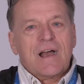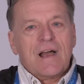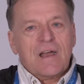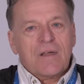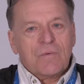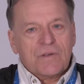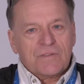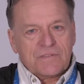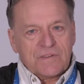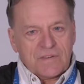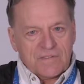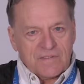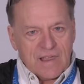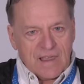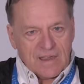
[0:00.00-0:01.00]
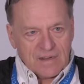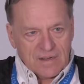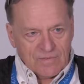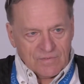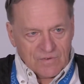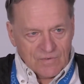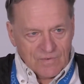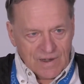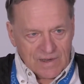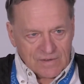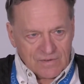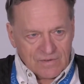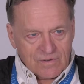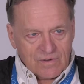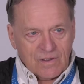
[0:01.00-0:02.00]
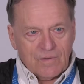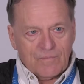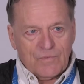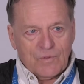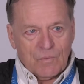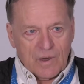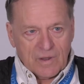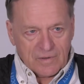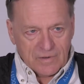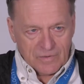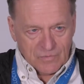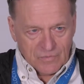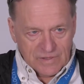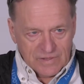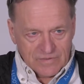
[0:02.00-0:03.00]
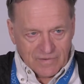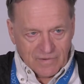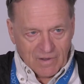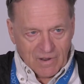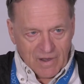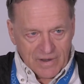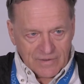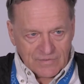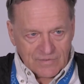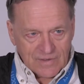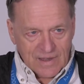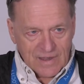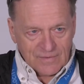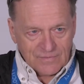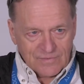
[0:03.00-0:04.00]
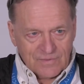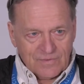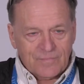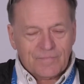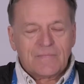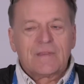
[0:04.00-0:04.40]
I was executive director of the Waterloo Regional Arts Council.